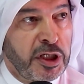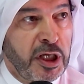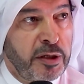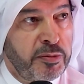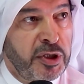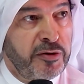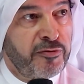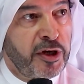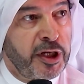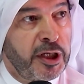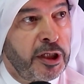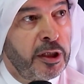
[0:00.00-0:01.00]
He going to be
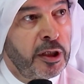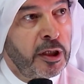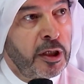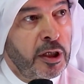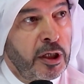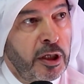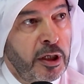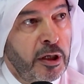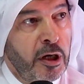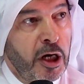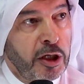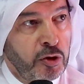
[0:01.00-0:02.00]
very
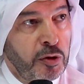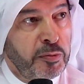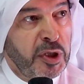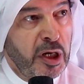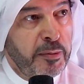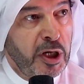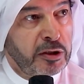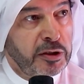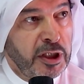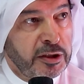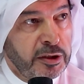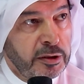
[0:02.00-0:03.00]
hard on me about
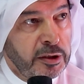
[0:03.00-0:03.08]
not,